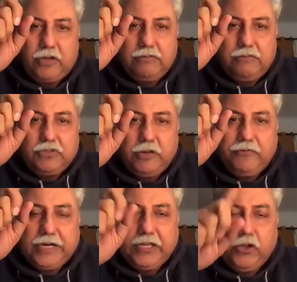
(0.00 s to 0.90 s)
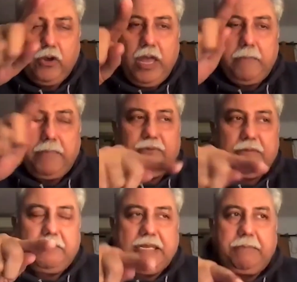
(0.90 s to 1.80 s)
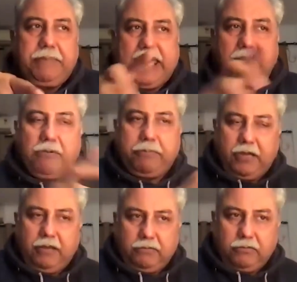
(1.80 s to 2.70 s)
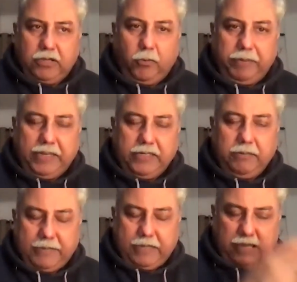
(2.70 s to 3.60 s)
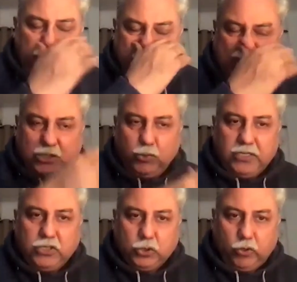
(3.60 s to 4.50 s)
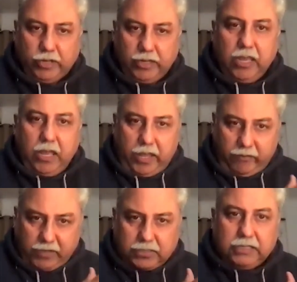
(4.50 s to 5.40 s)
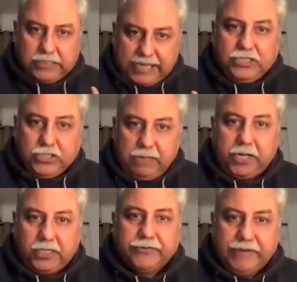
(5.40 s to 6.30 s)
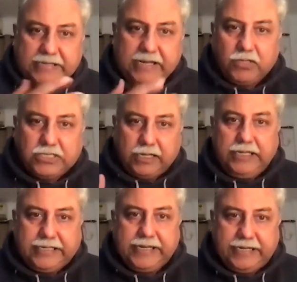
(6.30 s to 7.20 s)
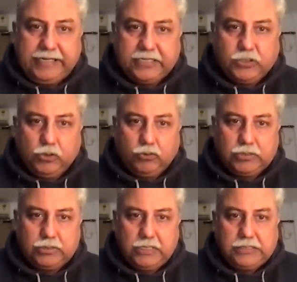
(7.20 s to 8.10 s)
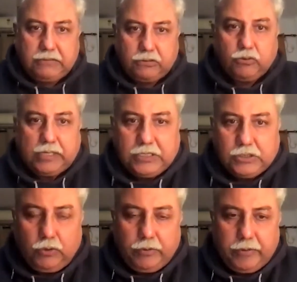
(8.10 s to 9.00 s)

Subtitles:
sorry for cutting you. But when it became the opinion and page one story, it was essentially because Greta was suddenly creating this news. Is that, you think so?